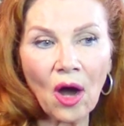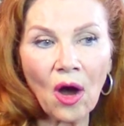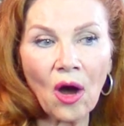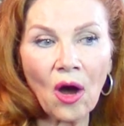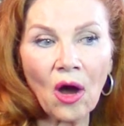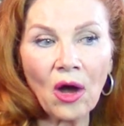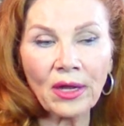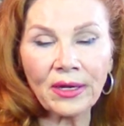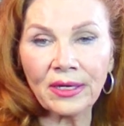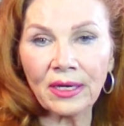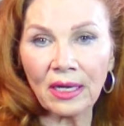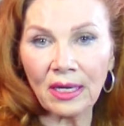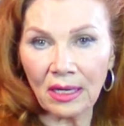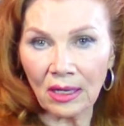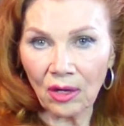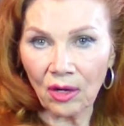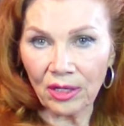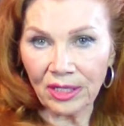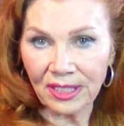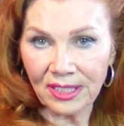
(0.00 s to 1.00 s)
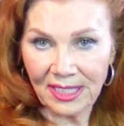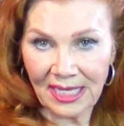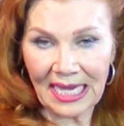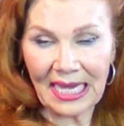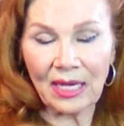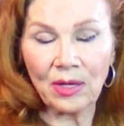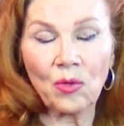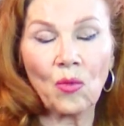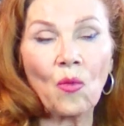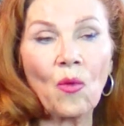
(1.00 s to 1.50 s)
on on a
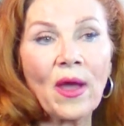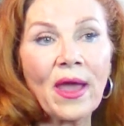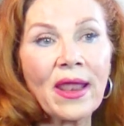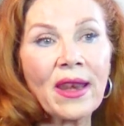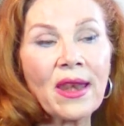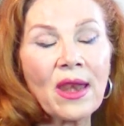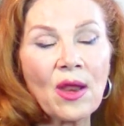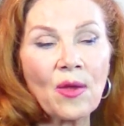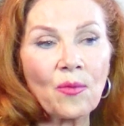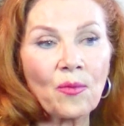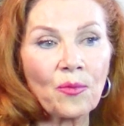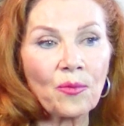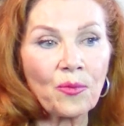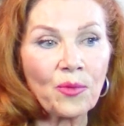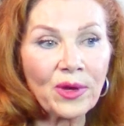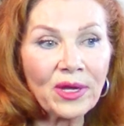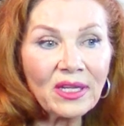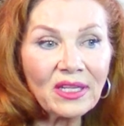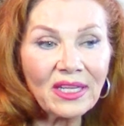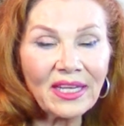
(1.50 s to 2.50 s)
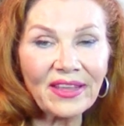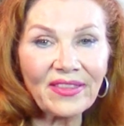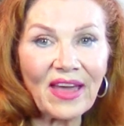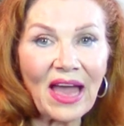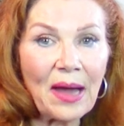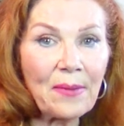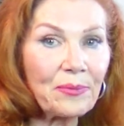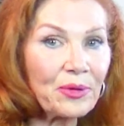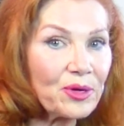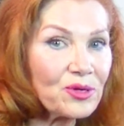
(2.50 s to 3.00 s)
date when really
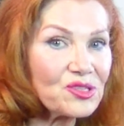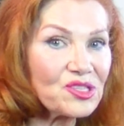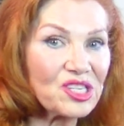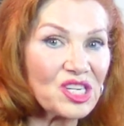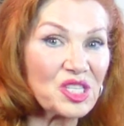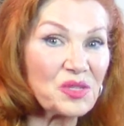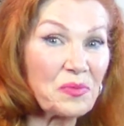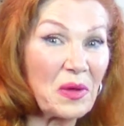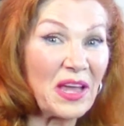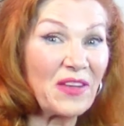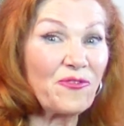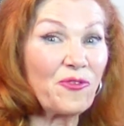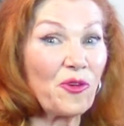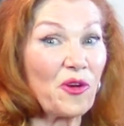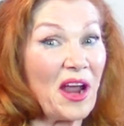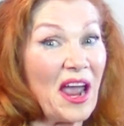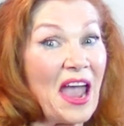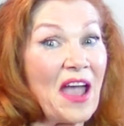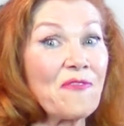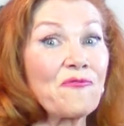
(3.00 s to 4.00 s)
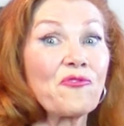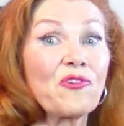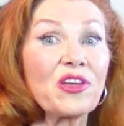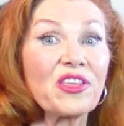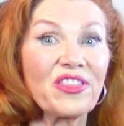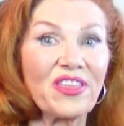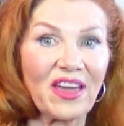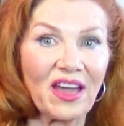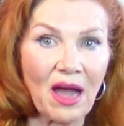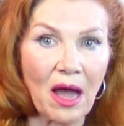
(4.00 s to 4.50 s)
that person has paid for
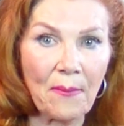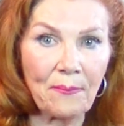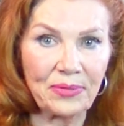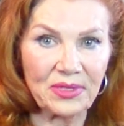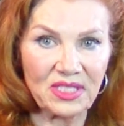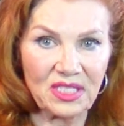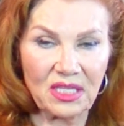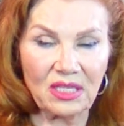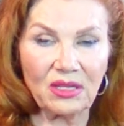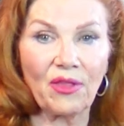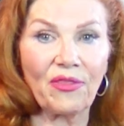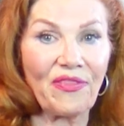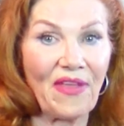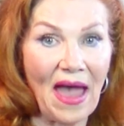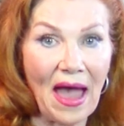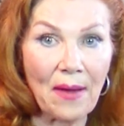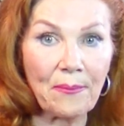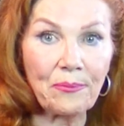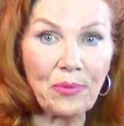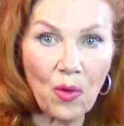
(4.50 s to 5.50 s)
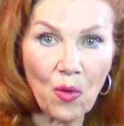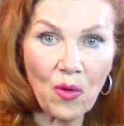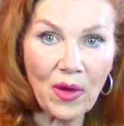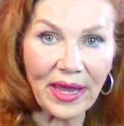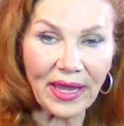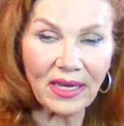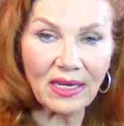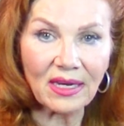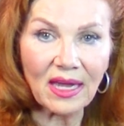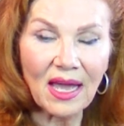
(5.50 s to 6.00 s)
everything up until that
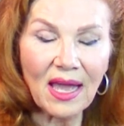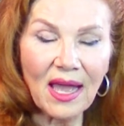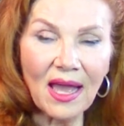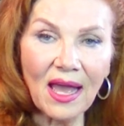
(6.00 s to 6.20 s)
point.